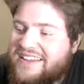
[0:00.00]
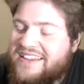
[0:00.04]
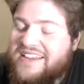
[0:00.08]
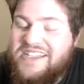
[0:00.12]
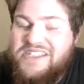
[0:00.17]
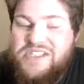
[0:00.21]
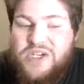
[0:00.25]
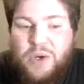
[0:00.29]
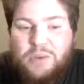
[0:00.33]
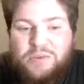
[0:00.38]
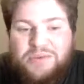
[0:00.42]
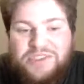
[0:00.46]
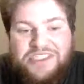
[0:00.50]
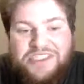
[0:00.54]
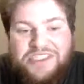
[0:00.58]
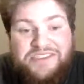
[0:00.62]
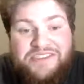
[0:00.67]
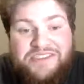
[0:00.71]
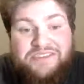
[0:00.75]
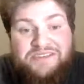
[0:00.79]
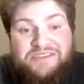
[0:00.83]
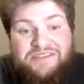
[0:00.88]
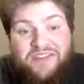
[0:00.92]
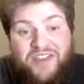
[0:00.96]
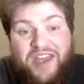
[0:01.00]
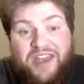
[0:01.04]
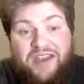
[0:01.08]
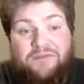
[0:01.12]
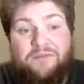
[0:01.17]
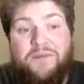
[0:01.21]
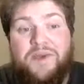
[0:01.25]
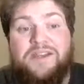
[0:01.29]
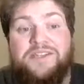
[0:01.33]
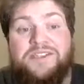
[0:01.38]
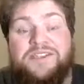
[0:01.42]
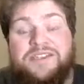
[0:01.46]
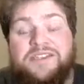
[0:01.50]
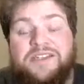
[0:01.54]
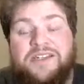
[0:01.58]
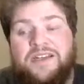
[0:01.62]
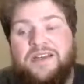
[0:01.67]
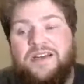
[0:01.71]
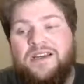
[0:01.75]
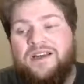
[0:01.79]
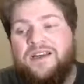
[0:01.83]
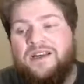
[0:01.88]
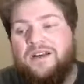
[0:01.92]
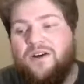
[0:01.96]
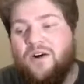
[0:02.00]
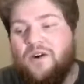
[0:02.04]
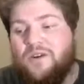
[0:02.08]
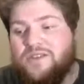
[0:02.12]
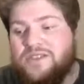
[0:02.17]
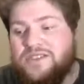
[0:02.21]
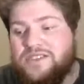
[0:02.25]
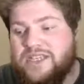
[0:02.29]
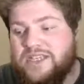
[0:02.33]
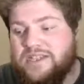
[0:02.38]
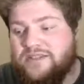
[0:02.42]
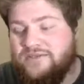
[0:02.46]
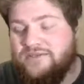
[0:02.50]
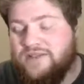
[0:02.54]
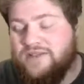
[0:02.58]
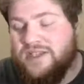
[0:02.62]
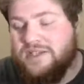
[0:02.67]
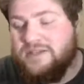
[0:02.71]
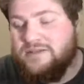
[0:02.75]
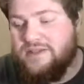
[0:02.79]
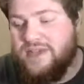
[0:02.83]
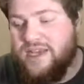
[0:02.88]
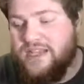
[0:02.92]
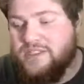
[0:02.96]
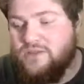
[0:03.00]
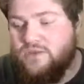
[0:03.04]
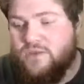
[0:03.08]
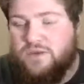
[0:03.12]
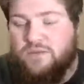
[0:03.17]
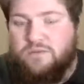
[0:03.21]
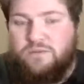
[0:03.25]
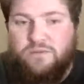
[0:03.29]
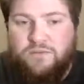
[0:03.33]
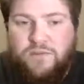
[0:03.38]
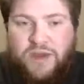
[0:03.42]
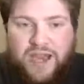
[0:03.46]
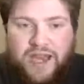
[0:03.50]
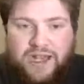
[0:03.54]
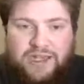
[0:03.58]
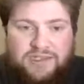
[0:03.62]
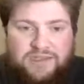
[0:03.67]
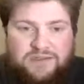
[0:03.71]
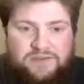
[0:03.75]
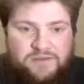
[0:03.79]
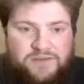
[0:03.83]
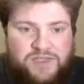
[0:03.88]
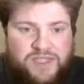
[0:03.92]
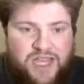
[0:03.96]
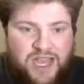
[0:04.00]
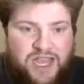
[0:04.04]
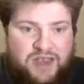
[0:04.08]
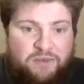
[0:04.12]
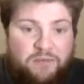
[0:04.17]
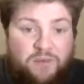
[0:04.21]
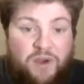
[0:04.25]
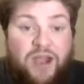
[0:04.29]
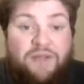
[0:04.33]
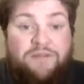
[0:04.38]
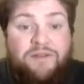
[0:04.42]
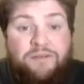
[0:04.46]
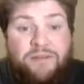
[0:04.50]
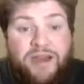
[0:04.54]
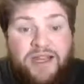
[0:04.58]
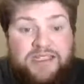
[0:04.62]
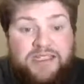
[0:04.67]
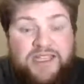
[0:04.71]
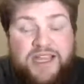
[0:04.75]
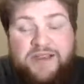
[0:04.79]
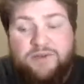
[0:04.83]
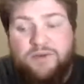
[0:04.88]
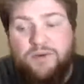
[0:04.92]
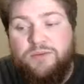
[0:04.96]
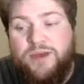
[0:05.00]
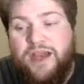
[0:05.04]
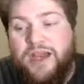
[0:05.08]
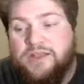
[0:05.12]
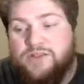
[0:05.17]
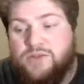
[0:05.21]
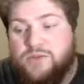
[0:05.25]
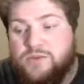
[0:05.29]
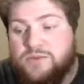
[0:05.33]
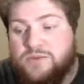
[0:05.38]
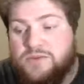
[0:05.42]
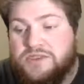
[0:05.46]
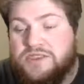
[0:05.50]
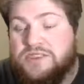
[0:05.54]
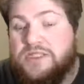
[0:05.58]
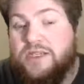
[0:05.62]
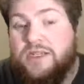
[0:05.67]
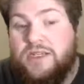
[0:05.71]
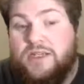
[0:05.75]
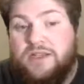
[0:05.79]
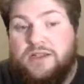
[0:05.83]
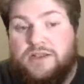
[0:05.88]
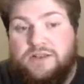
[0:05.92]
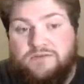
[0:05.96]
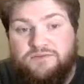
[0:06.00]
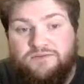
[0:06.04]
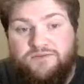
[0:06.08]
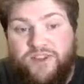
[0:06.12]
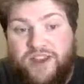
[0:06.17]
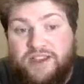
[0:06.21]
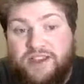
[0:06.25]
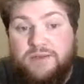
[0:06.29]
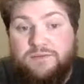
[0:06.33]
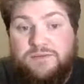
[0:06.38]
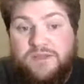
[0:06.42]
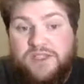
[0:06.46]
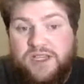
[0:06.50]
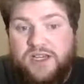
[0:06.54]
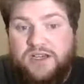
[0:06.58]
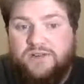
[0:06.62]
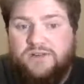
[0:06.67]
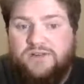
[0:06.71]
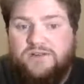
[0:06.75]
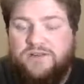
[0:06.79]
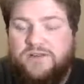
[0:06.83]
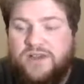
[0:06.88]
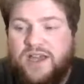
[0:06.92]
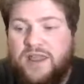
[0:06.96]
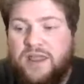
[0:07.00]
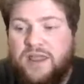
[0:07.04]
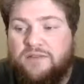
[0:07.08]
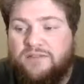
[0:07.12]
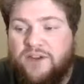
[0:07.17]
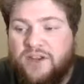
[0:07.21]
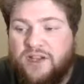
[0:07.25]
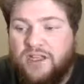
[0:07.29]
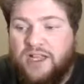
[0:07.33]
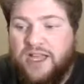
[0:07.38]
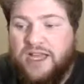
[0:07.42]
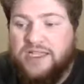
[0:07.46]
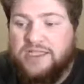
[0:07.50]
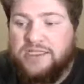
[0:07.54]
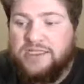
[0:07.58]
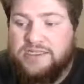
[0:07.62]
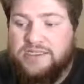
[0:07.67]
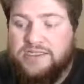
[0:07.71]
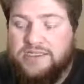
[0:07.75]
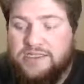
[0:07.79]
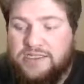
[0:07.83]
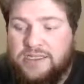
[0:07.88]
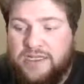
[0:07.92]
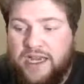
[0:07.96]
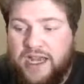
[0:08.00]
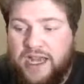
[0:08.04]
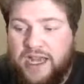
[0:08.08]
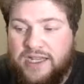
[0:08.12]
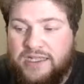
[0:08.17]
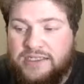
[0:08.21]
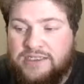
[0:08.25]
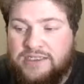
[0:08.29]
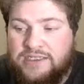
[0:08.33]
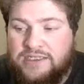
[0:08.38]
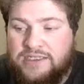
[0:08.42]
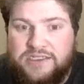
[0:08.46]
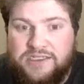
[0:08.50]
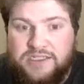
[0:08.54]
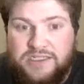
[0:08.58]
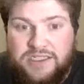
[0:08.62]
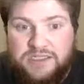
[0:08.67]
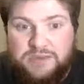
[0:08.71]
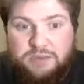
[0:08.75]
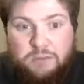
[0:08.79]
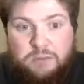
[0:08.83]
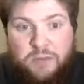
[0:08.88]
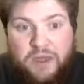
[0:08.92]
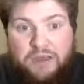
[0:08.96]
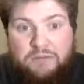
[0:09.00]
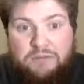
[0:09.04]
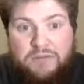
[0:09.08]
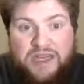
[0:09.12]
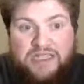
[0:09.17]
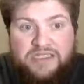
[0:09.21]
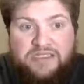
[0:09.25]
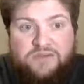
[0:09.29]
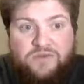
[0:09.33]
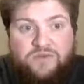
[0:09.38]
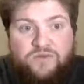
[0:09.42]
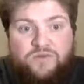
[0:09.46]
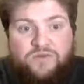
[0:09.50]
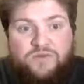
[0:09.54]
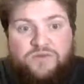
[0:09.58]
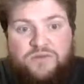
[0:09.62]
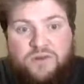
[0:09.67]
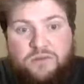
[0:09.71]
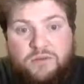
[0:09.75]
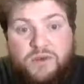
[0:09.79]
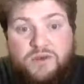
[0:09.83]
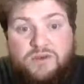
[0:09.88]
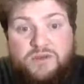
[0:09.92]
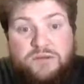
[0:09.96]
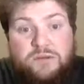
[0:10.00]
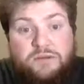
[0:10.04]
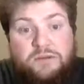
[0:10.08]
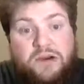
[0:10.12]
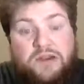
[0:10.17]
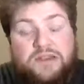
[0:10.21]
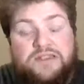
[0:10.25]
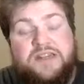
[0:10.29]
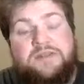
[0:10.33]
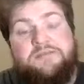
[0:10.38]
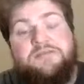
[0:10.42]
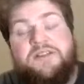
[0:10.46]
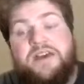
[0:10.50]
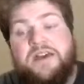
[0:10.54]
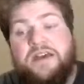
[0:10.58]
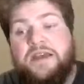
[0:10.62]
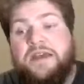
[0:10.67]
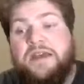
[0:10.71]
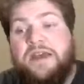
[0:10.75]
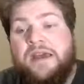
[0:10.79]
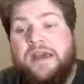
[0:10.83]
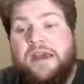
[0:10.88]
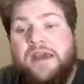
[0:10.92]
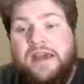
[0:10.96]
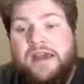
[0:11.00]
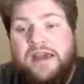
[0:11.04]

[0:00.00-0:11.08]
adoption thing, because all these kind of like kids with having a bad time or bad homes find themselves in the Funlands, and it's this big massive amusement park type thing.